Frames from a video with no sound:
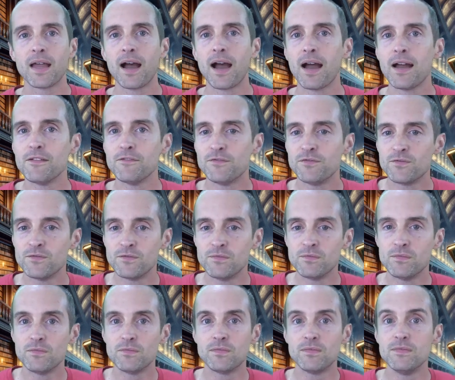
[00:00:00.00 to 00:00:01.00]

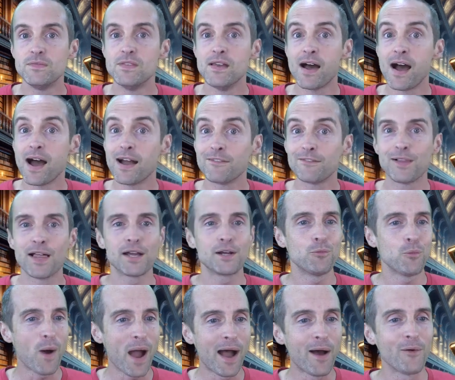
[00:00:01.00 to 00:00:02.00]
I'm like,
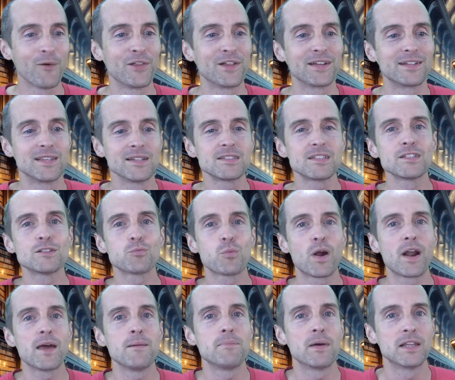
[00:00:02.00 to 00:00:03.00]
wow, like this is
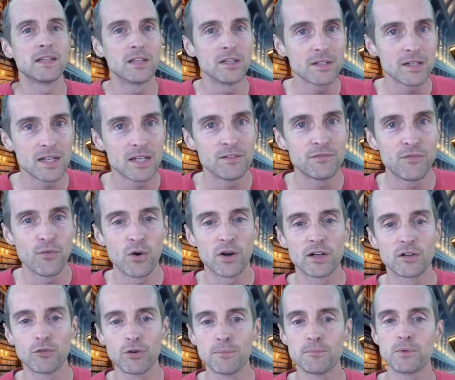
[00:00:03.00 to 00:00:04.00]
what I've been looking for
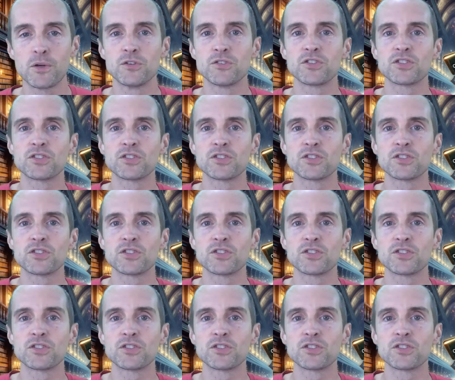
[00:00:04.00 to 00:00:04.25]
in crypto.